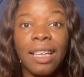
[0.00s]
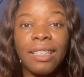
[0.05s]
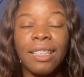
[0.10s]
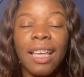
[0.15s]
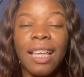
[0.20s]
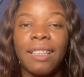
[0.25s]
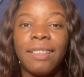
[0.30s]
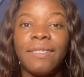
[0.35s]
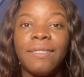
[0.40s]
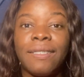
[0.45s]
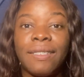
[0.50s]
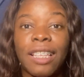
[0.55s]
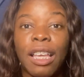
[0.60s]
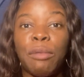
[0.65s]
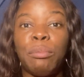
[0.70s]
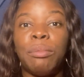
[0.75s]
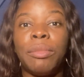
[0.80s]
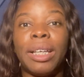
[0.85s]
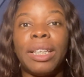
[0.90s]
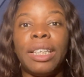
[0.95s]
that
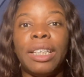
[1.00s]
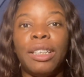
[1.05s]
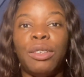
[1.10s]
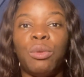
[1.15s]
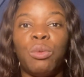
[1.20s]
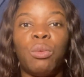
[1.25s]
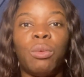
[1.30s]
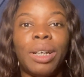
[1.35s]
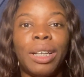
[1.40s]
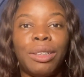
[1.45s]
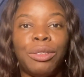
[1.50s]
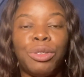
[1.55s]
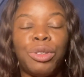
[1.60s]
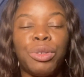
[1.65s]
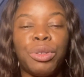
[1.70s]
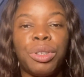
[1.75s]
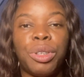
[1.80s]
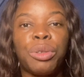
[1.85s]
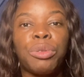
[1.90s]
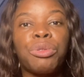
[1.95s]
somebody went
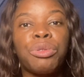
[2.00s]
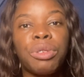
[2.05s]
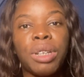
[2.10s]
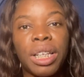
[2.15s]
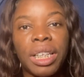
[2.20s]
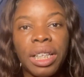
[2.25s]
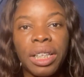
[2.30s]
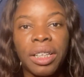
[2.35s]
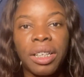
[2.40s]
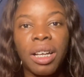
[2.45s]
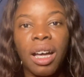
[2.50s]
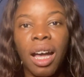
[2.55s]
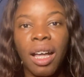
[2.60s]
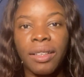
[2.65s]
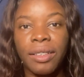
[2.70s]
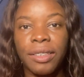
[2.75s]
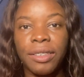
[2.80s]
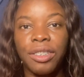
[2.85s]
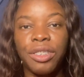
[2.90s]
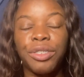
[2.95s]
to the training
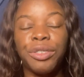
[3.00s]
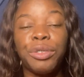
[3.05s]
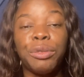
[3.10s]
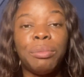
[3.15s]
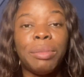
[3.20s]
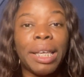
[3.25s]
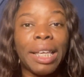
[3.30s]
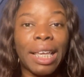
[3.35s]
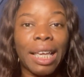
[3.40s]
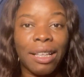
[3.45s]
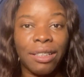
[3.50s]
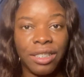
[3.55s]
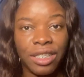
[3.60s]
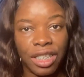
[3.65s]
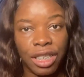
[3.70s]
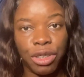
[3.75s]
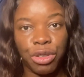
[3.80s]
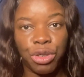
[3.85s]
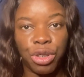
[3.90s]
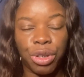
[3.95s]
college to be a
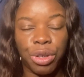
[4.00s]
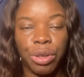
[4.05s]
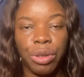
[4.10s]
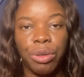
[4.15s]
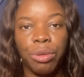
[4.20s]
teacher.